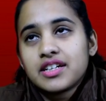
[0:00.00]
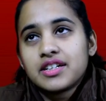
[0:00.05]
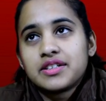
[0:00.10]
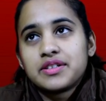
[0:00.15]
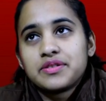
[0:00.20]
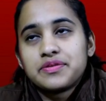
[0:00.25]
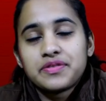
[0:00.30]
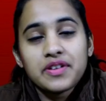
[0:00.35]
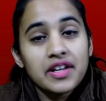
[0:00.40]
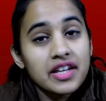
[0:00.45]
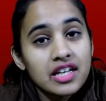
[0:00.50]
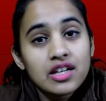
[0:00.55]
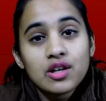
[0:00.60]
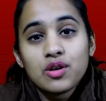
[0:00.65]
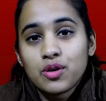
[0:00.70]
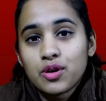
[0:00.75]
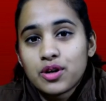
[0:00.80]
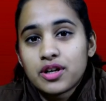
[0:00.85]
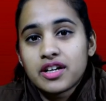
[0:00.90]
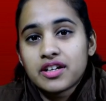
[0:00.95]
a very
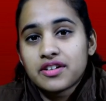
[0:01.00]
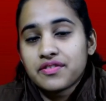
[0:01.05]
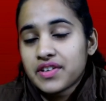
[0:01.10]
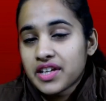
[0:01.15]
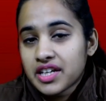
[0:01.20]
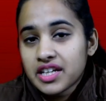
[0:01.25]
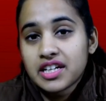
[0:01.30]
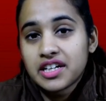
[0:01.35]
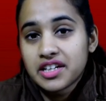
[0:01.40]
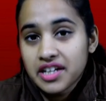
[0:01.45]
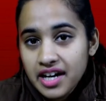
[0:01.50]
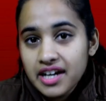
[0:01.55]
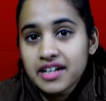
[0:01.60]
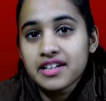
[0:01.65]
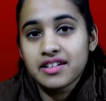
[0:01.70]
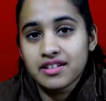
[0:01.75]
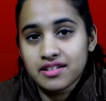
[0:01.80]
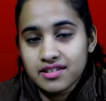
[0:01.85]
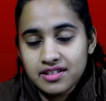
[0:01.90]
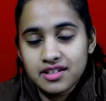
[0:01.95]
good and very great
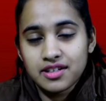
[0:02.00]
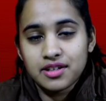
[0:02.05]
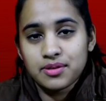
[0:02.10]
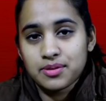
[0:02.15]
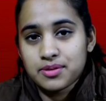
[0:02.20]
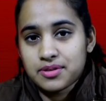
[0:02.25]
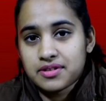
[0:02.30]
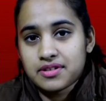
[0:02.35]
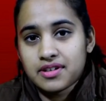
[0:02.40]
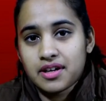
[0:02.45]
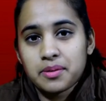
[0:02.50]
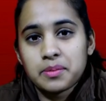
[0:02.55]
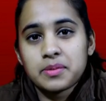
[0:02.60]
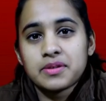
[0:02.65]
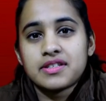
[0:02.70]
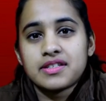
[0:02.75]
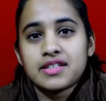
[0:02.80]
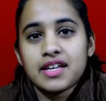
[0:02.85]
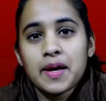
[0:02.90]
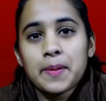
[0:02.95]
institution, I
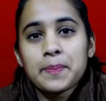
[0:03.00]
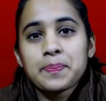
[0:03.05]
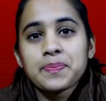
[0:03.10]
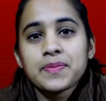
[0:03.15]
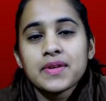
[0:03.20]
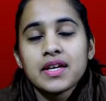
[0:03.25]
must say.